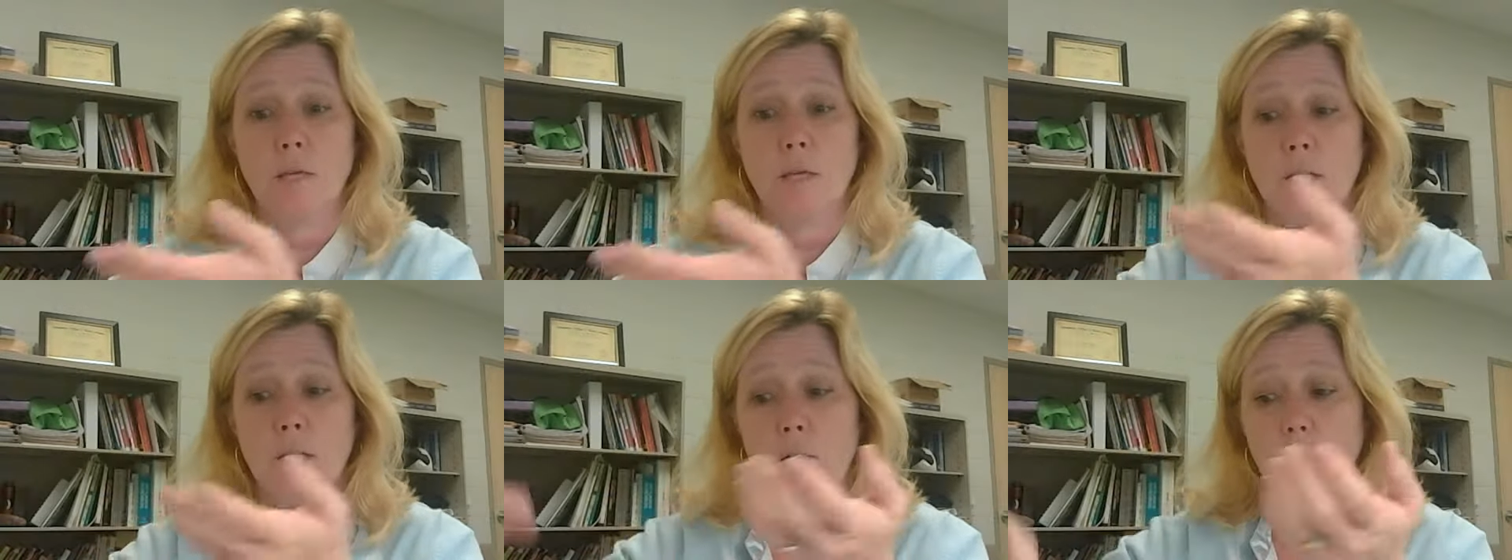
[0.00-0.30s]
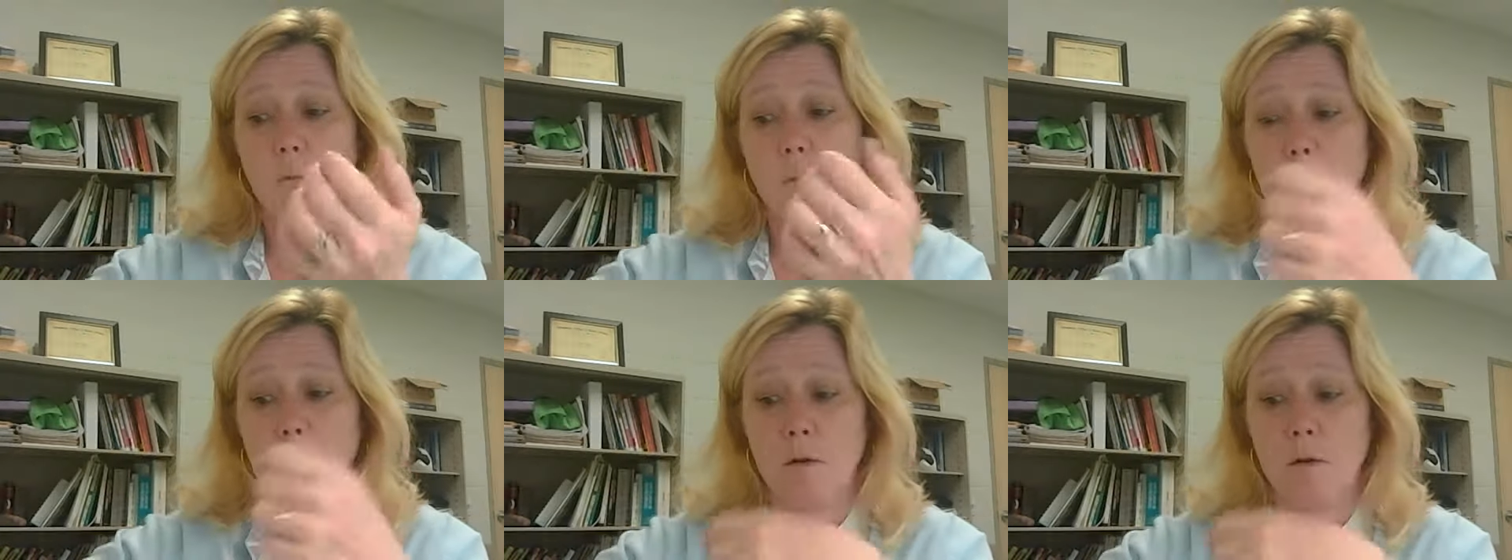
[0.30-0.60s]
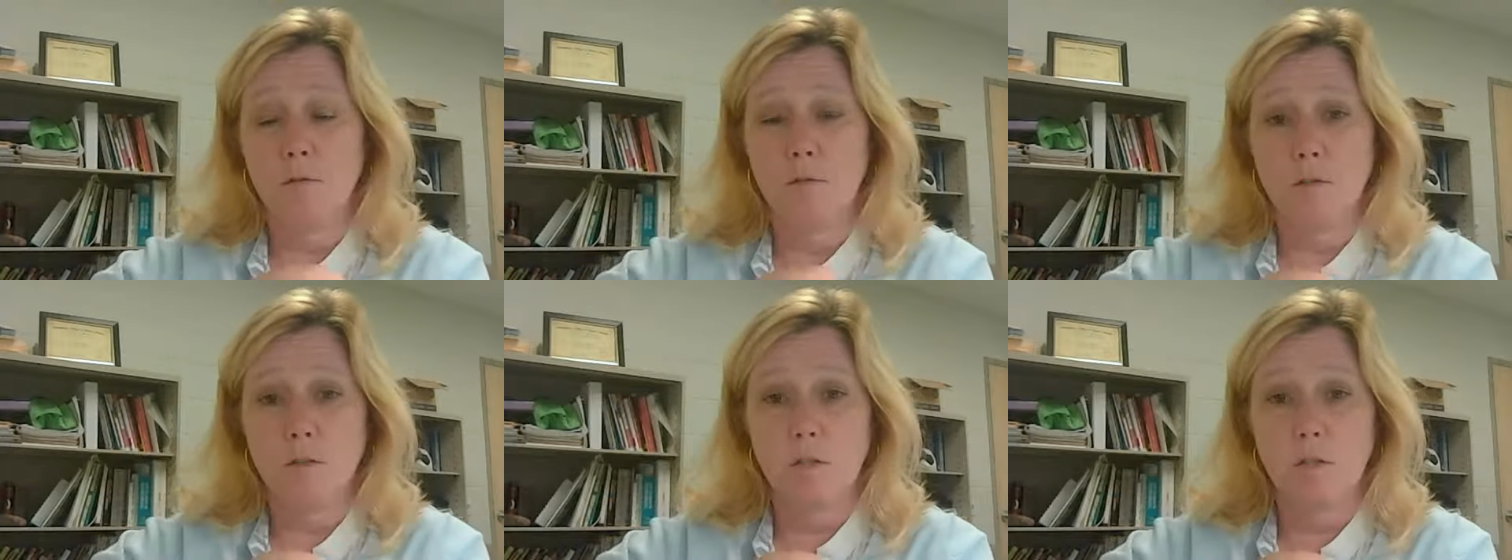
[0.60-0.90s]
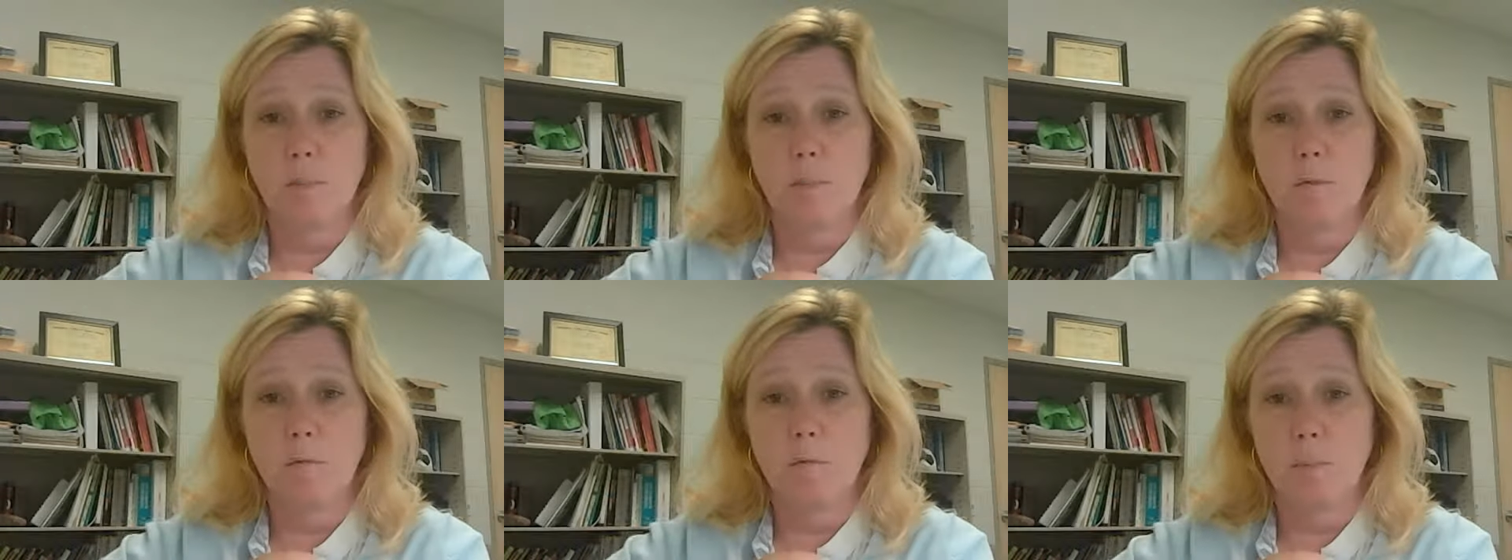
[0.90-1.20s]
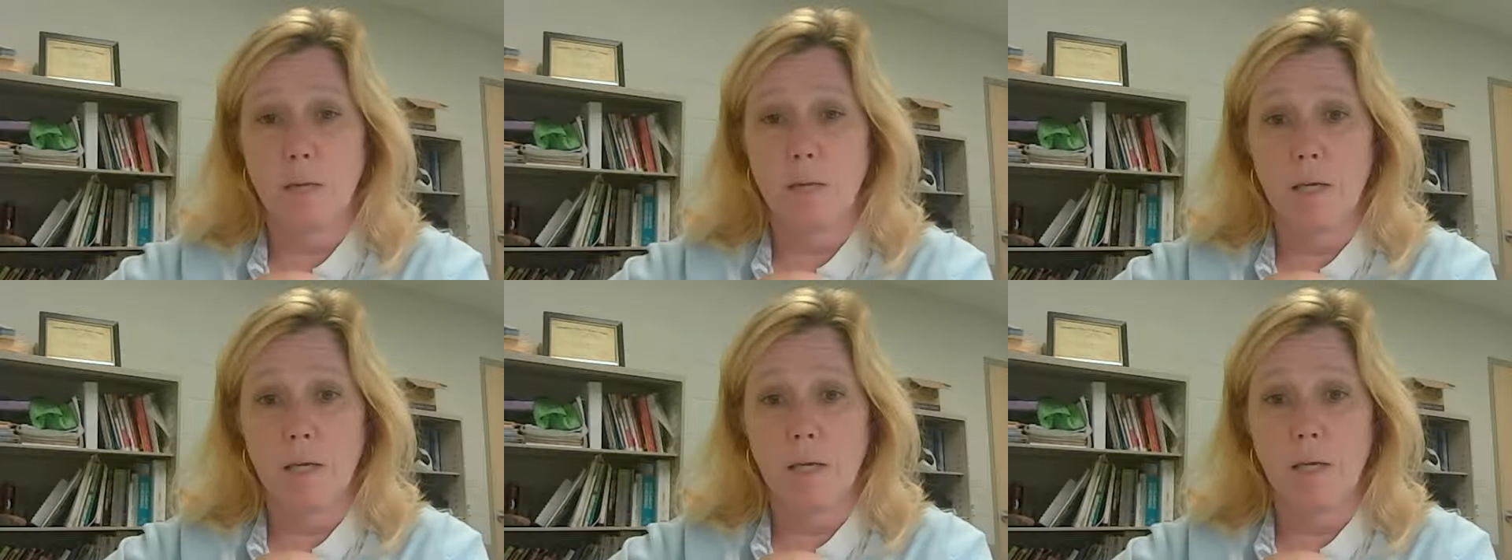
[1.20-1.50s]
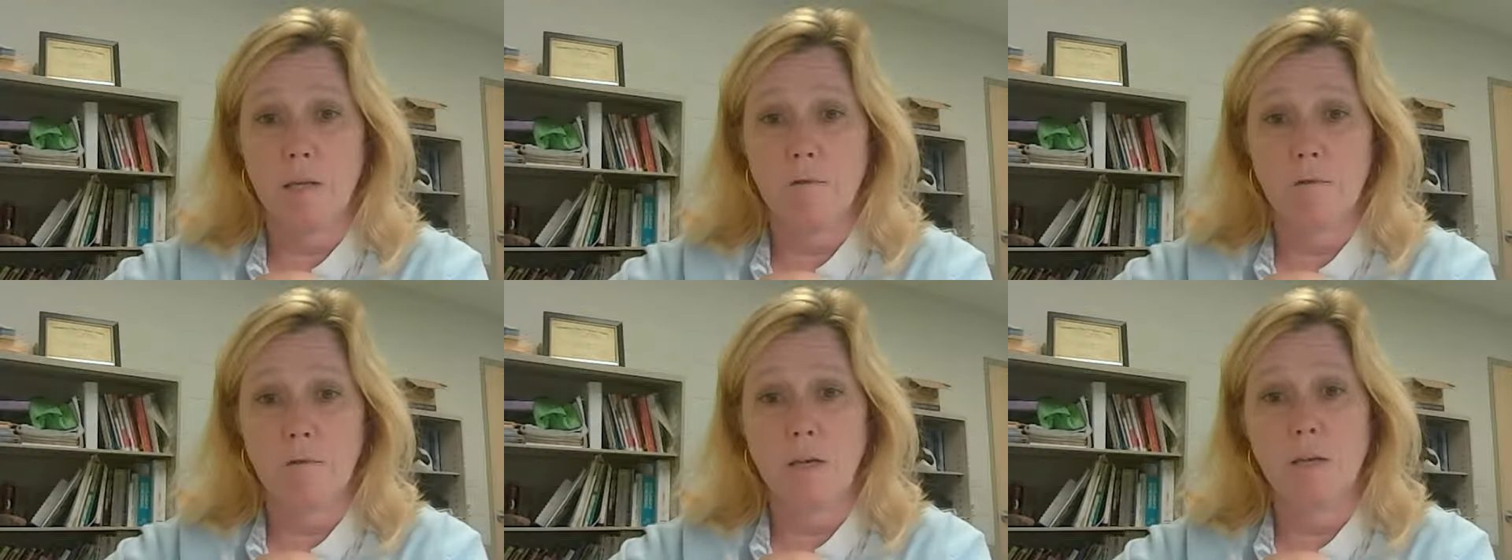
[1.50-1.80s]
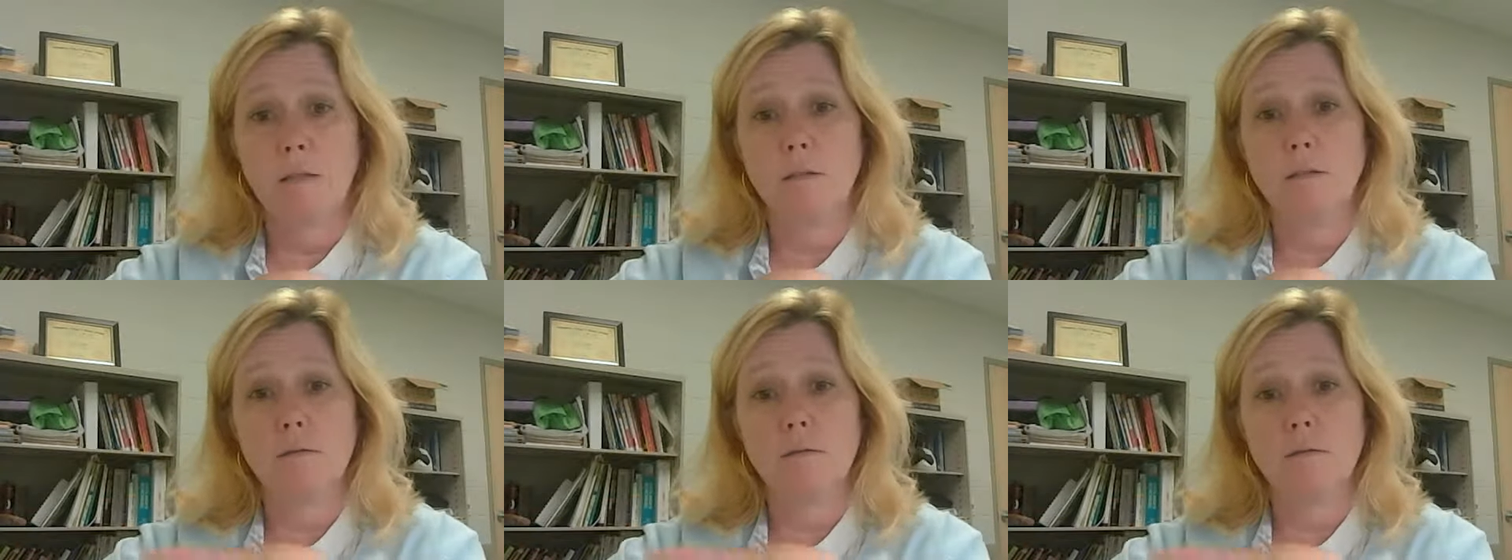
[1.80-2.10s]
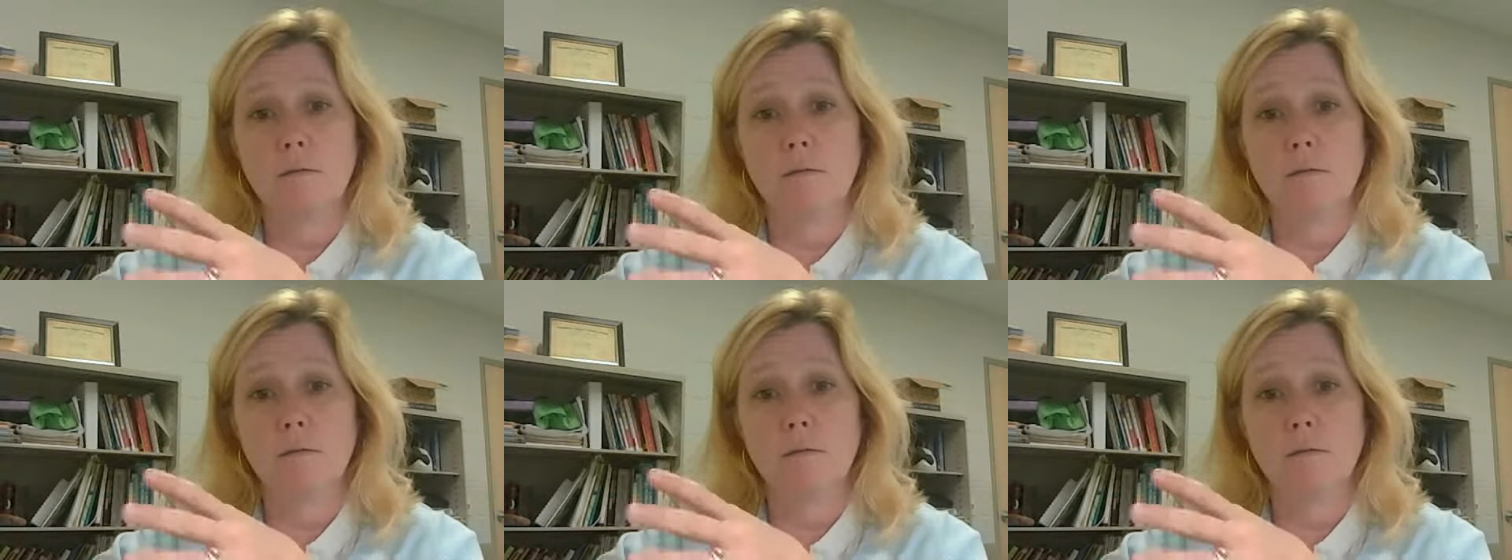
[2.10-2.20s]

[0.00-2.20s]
I can't remember off the top of my head if that's